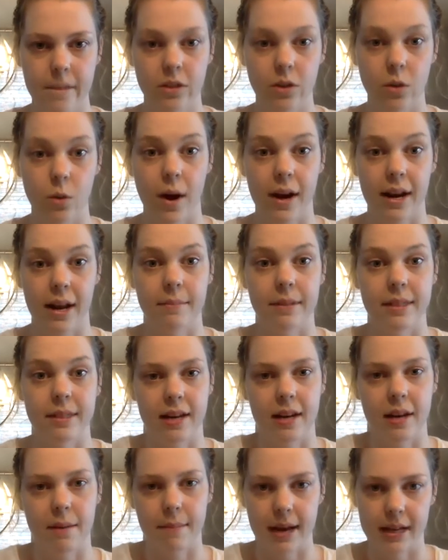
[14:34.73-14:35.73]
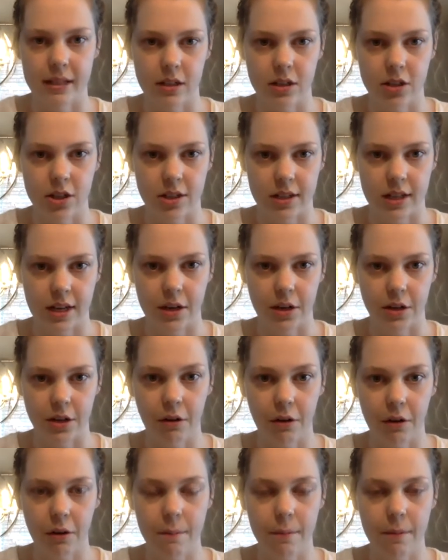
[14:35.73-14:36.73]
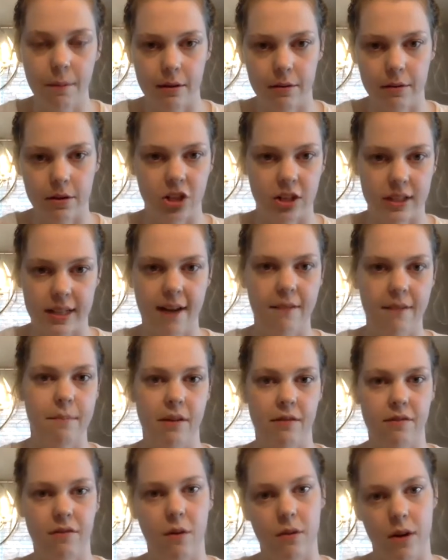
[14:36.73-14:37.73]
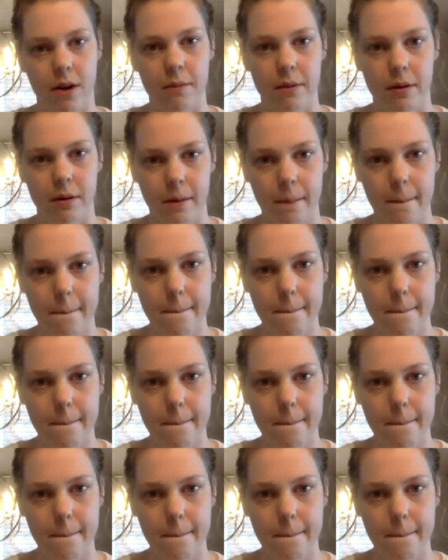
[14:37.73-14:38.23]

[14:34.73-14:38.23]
So when I'm sending messages in a group, it would just have my phone number.